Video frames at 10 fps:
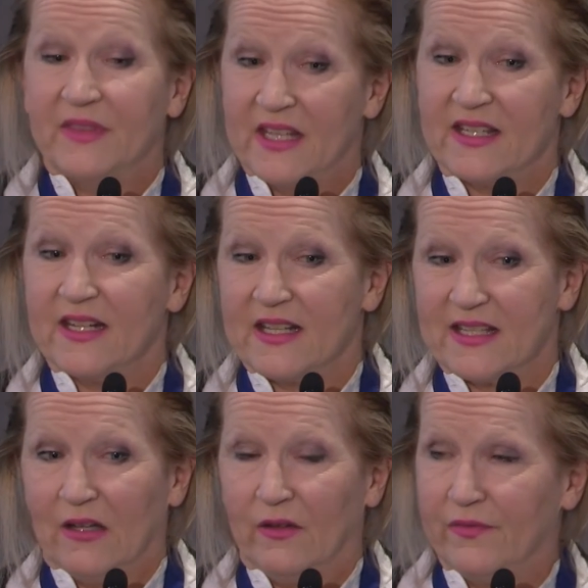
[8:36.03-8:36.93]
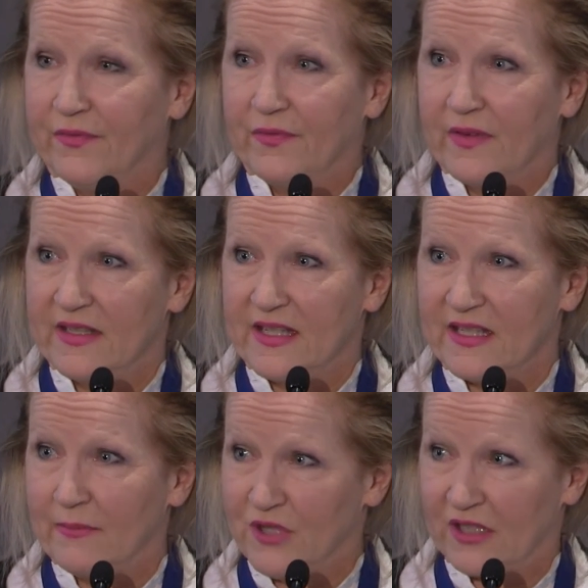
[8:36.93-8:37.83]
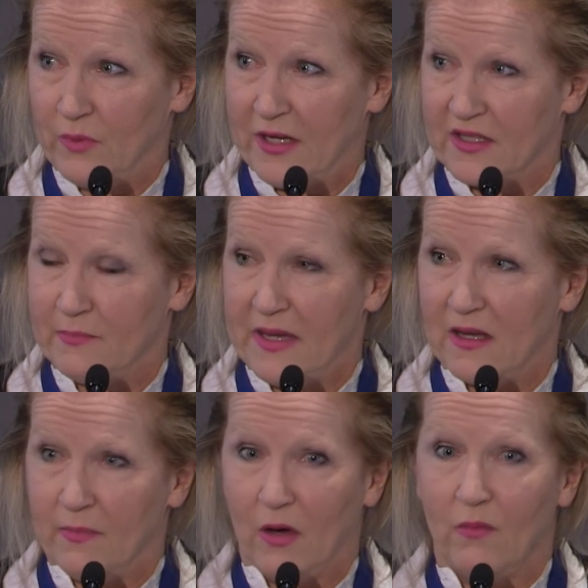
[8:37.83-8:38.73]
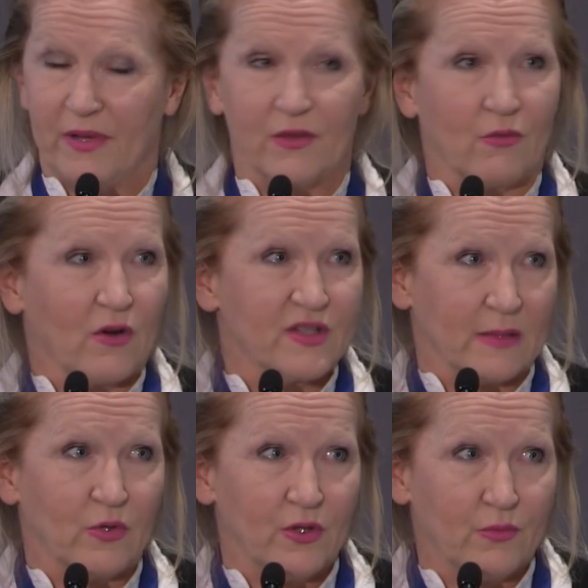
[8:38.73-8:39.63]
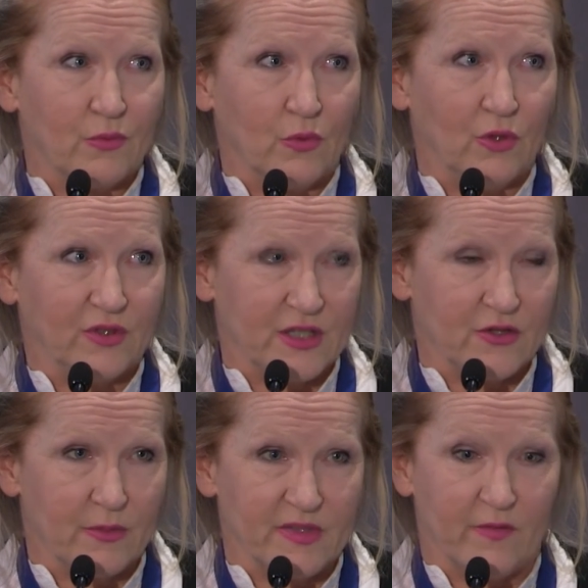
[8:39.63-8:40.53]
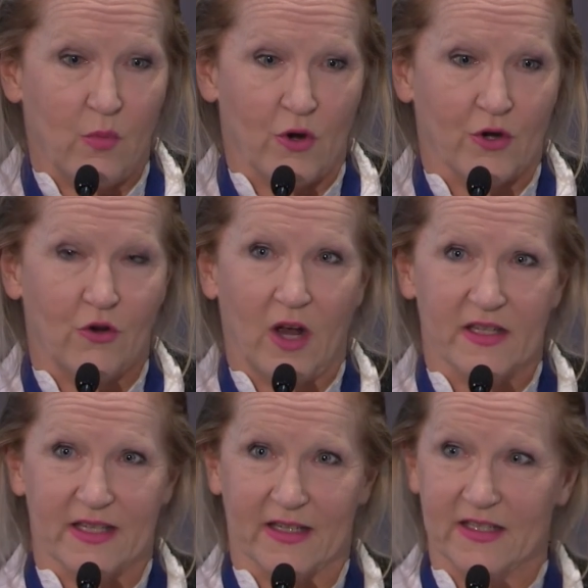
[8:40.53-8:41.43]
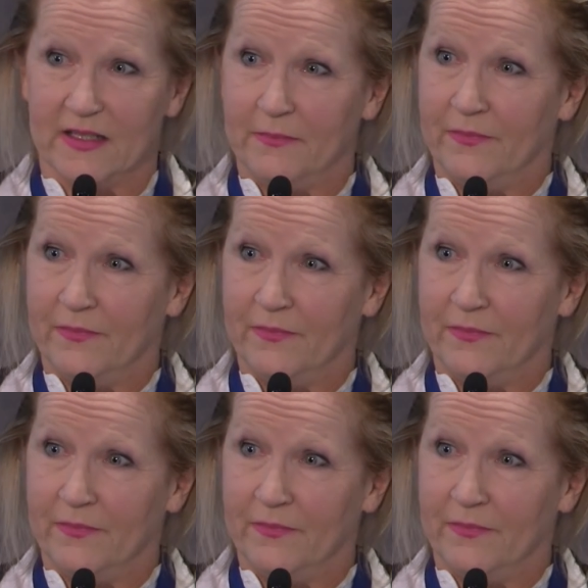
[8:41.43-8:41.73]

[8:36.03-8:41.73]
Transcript: This in itself is a subject we could speak about, but there are some good rules in terms of border crossings.